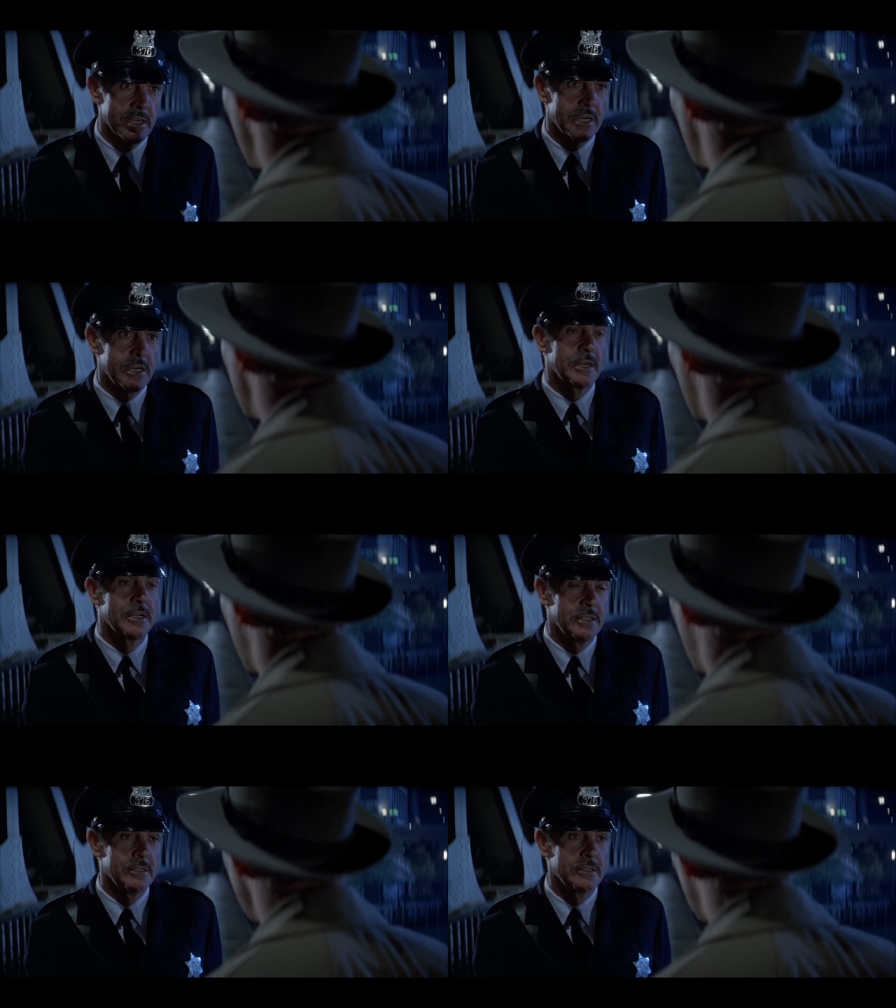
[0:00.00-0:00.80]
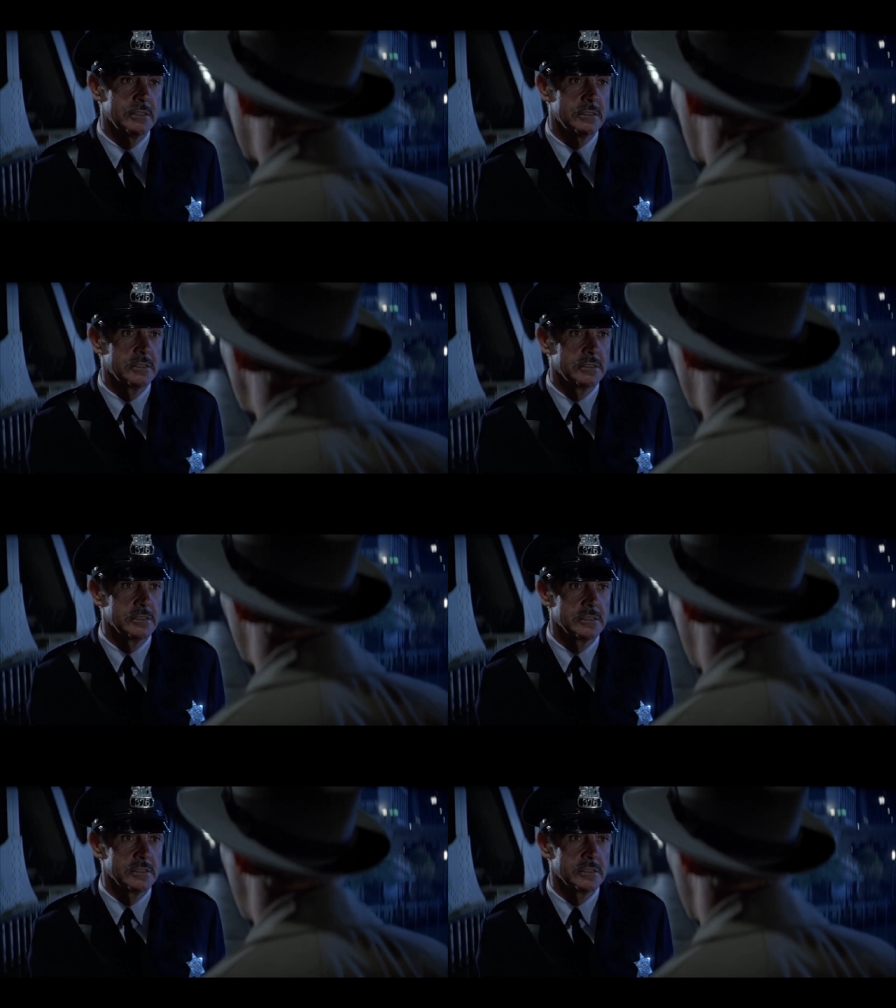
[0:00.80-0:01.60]
Yeah, how do you know that? I just
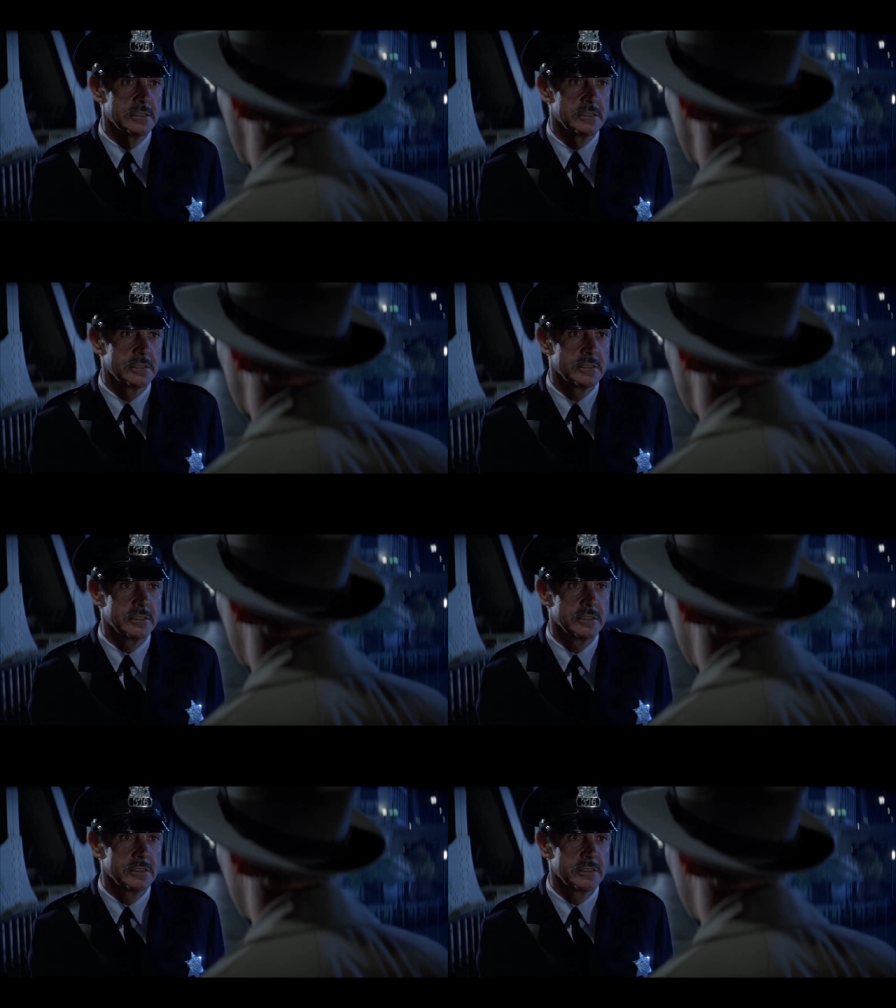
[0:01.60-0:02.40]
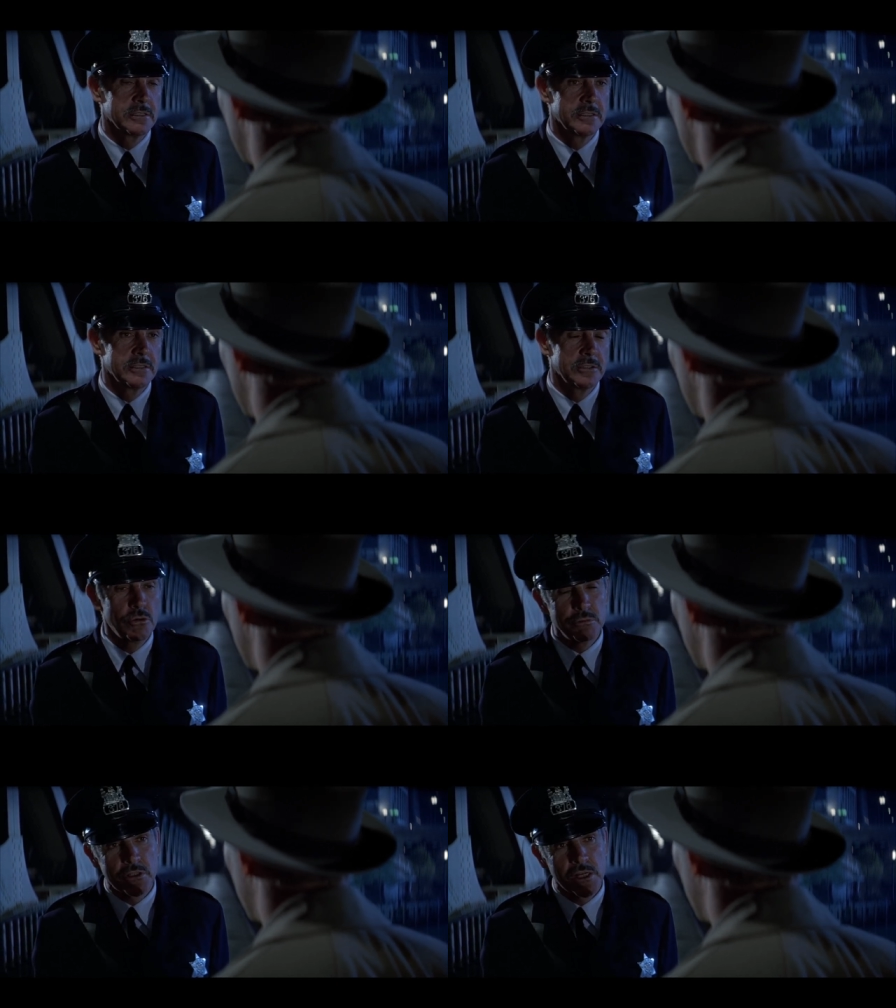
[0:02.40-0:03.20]
told you I was.
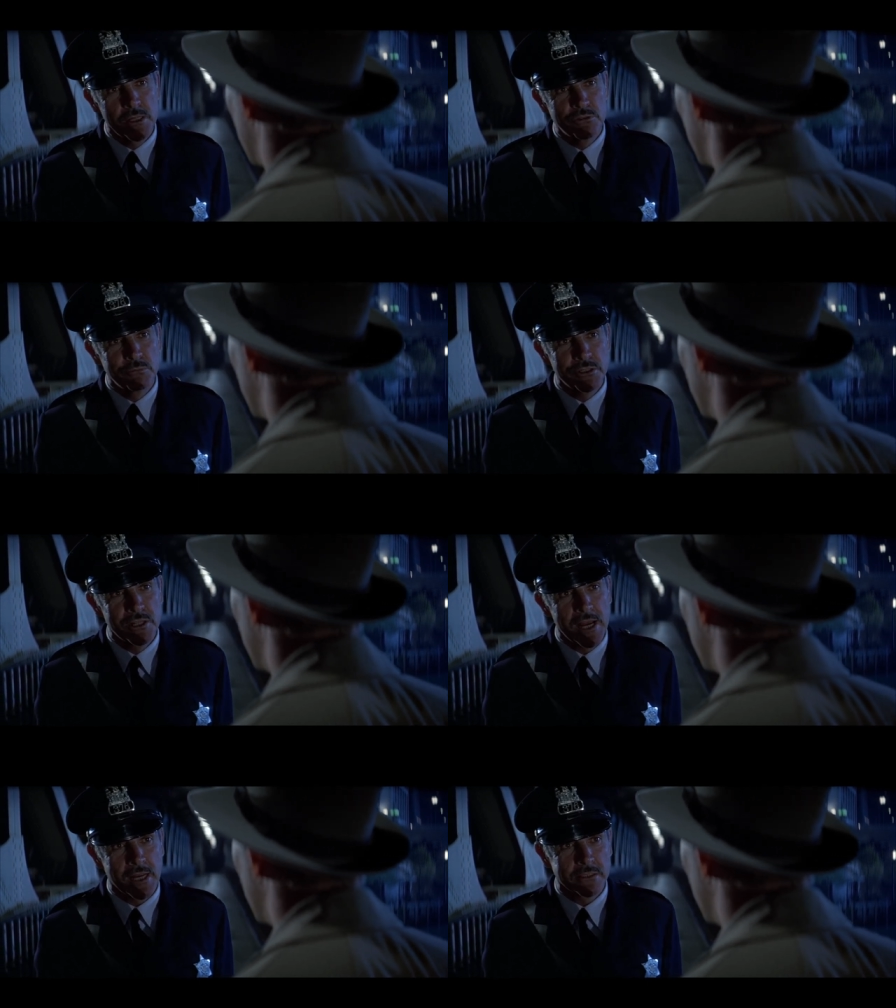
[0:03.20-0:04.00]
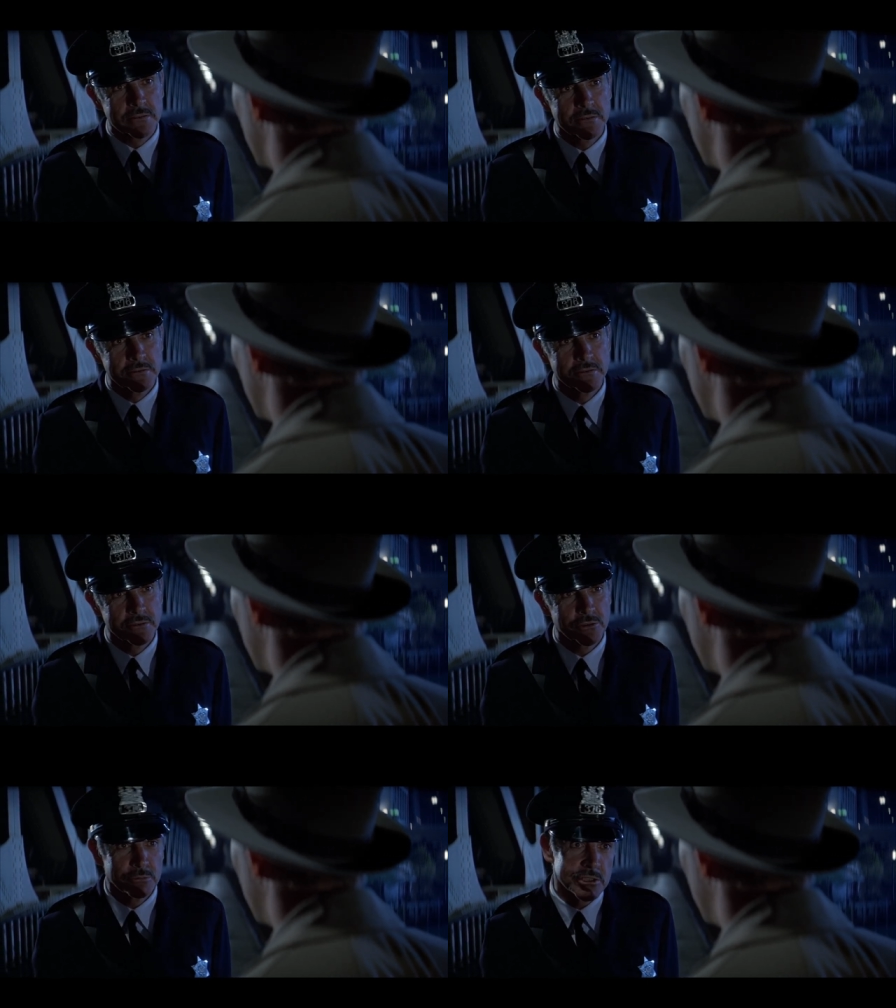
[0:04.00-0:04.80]
Who would claim to be that
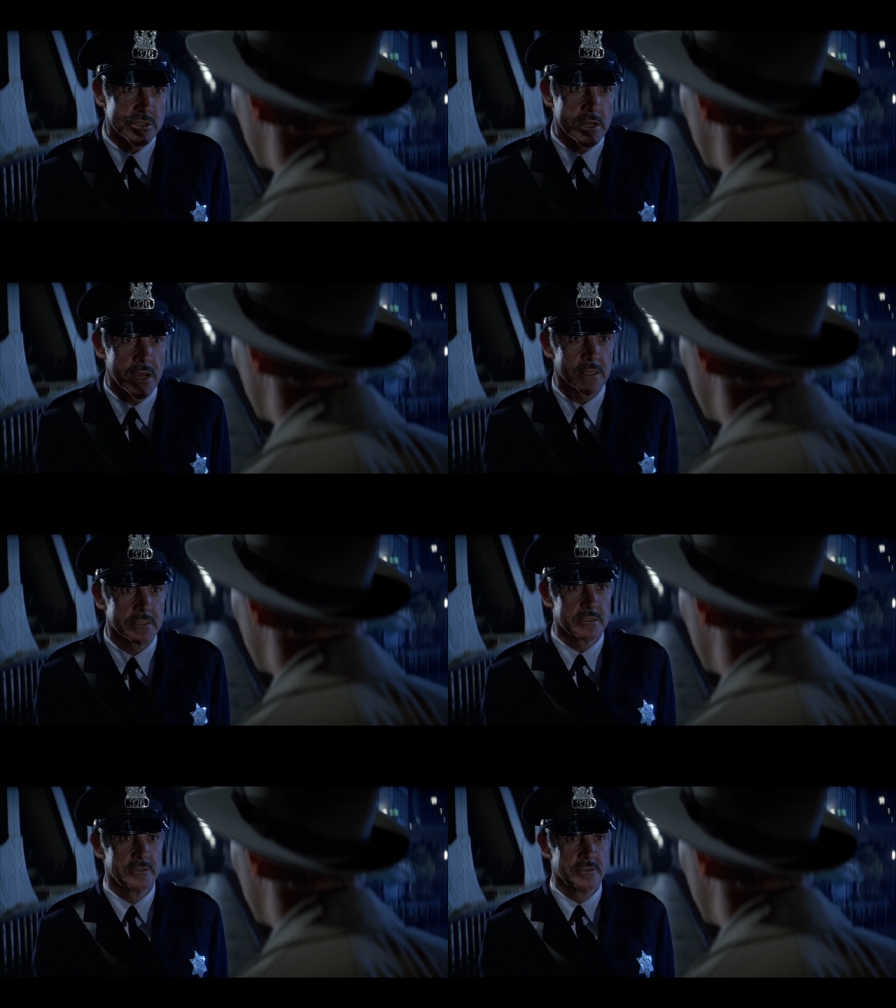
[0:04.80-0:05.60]
who was not?